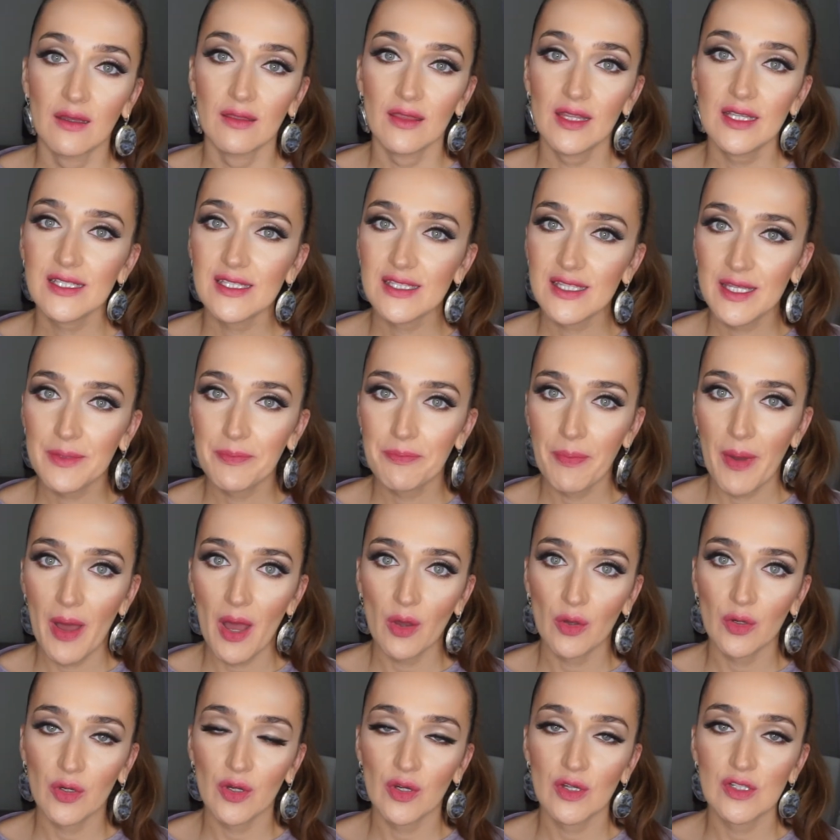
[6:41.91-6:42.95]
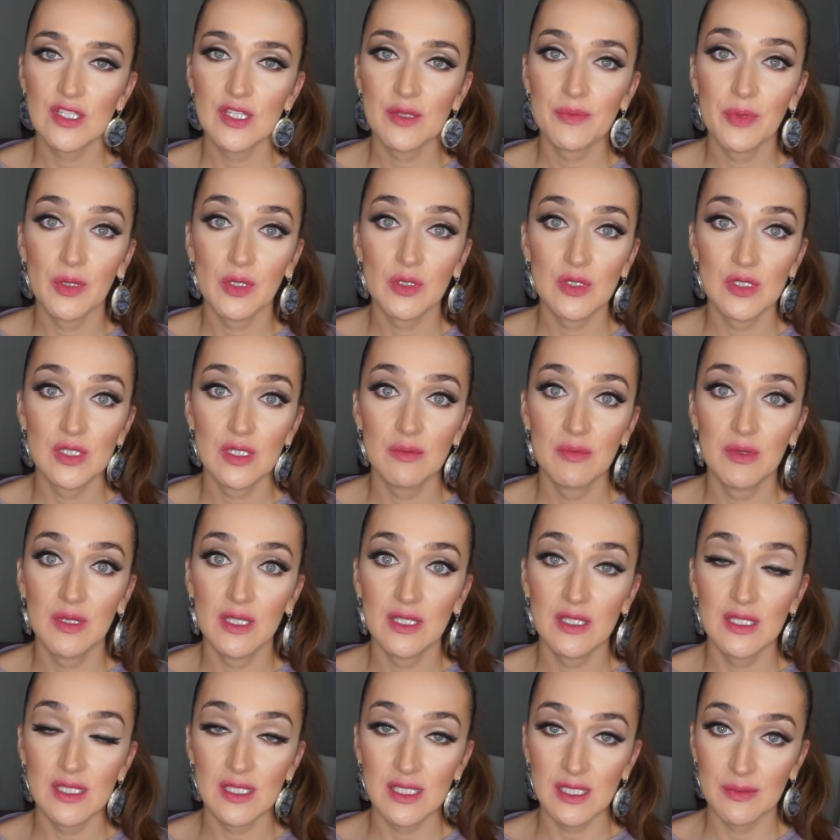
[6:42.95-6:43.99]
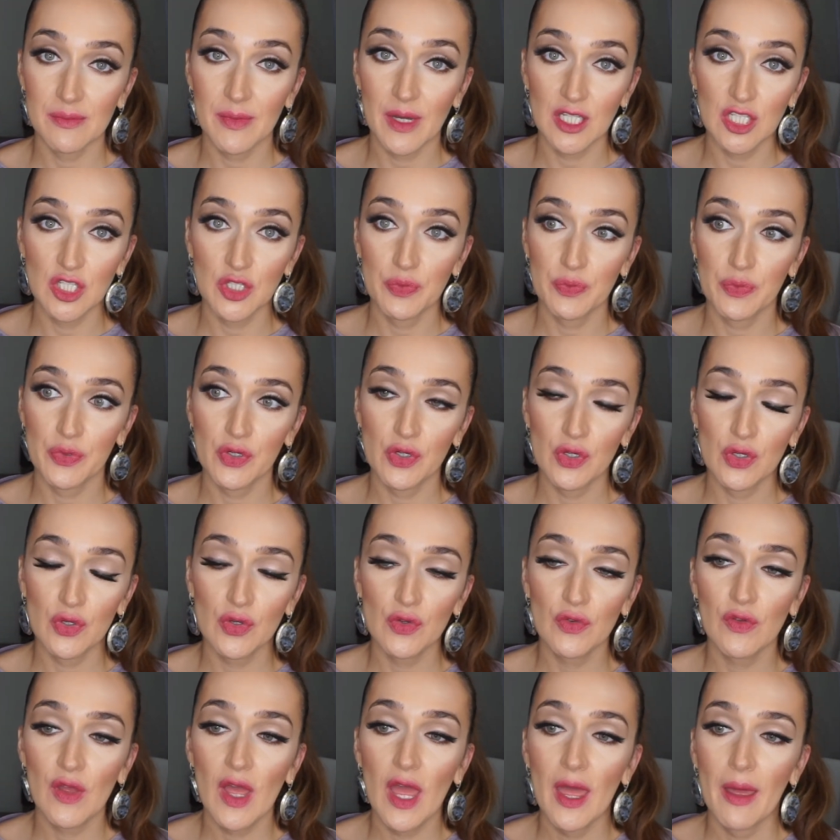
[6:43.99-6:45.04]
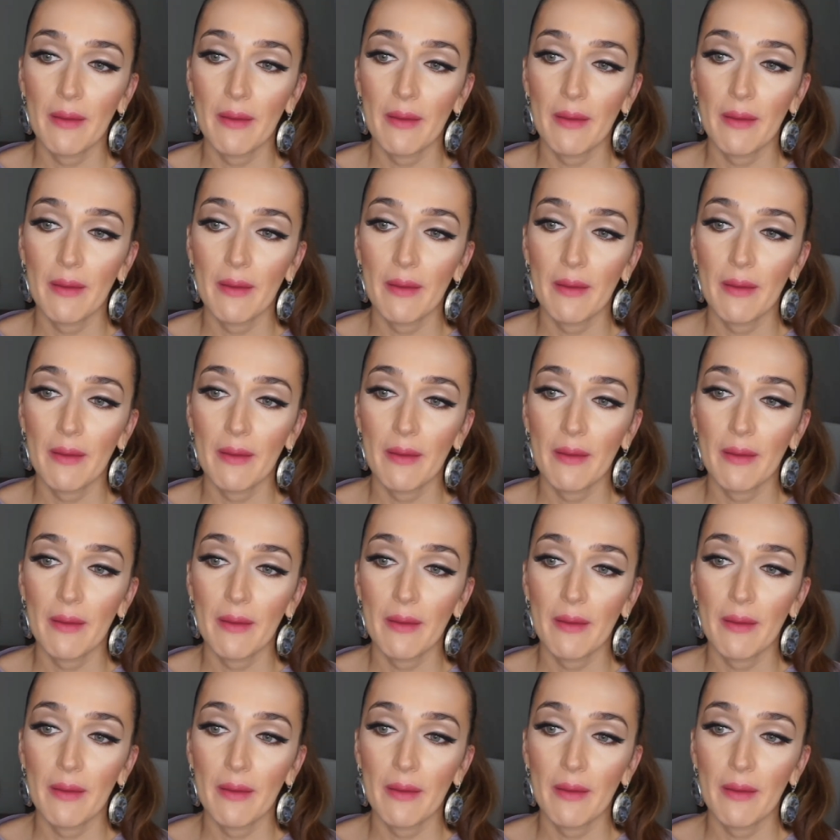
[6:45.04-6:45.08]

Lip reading: This lip powder is supposed to be smudge proof,